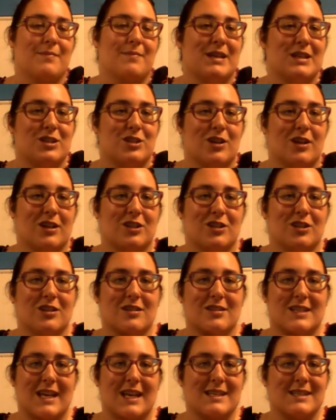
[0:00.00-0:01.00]

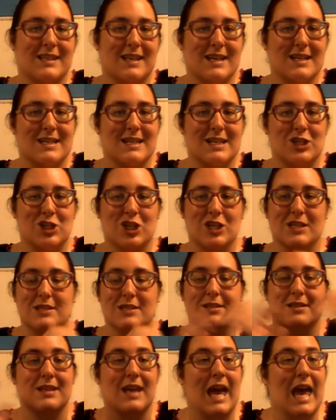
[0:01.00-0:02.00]
instructor desk
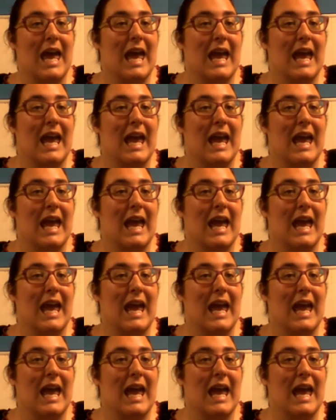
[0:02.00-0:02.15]
editions,